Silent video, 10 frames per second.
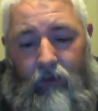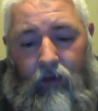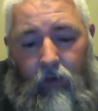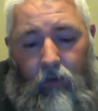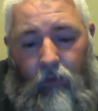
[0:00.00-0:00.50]

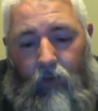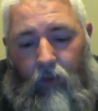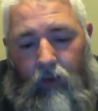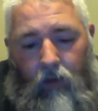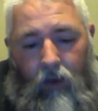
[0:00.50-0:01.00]
You know,
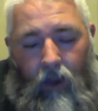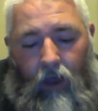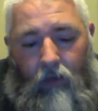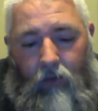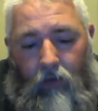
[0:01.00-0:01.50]
you need to
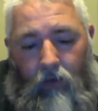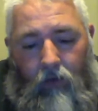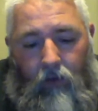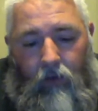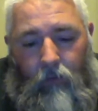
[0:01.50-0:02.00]
have
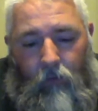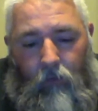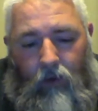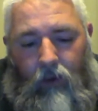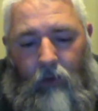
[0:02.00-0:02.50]
your you know
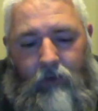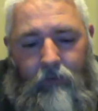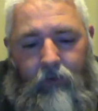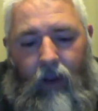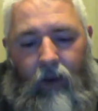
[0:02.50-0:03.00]
when it comes to
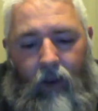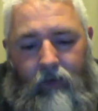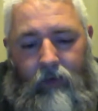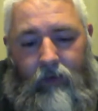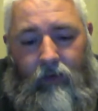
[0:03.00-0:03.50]

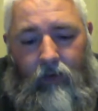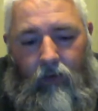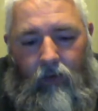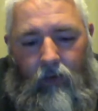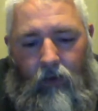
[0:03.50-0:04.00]
financing
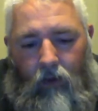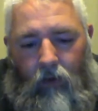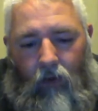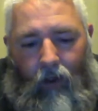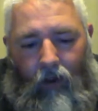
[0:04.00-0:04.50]
you
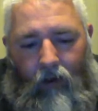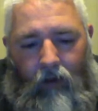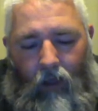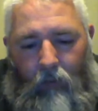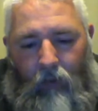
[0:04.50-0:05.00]
know, I, a
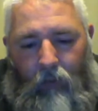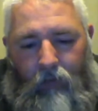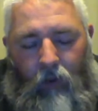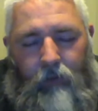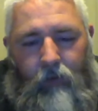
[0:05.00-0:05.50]
lot of people
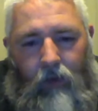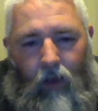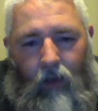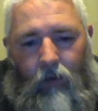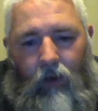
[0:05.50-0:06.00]
don't
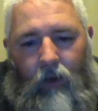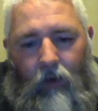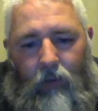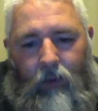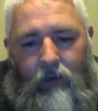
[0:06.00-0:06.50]
agree
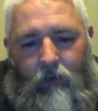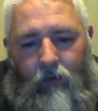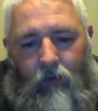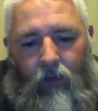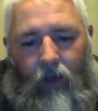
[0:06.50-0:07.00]
with his
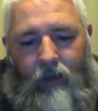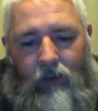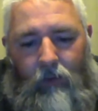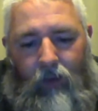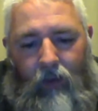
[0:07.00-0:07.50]

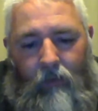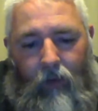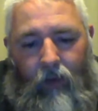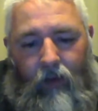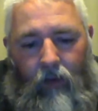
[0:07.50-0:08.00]
philosophy,
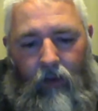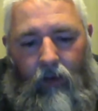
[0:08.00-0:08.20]
but